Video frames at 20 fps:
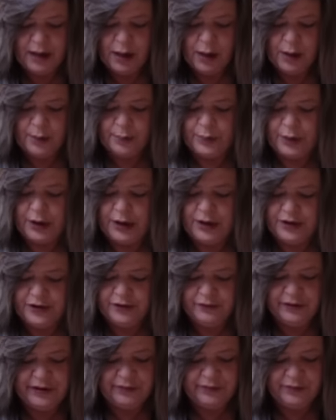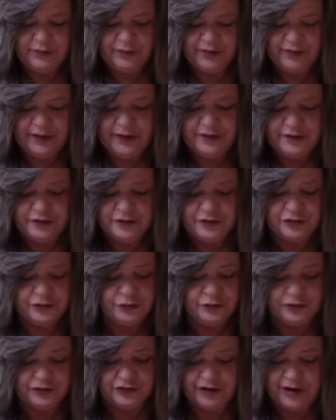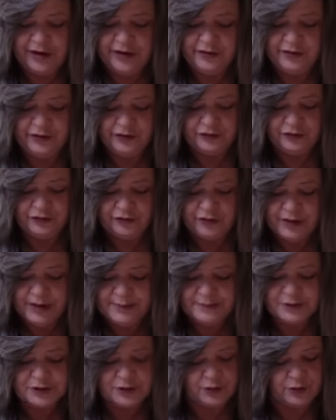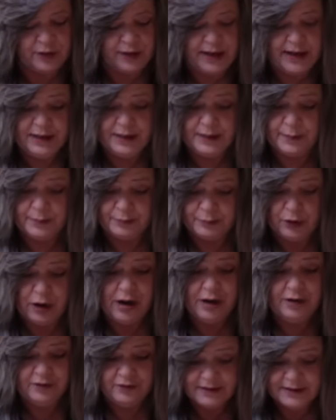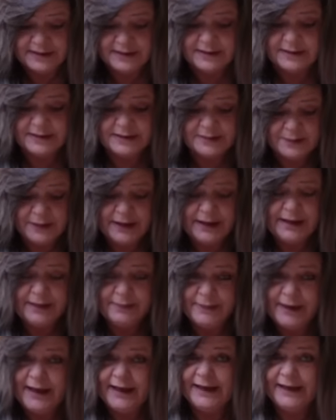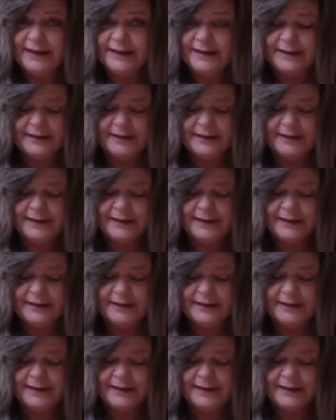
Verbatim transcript: partnering with others who share your dreams. Great progress is being made.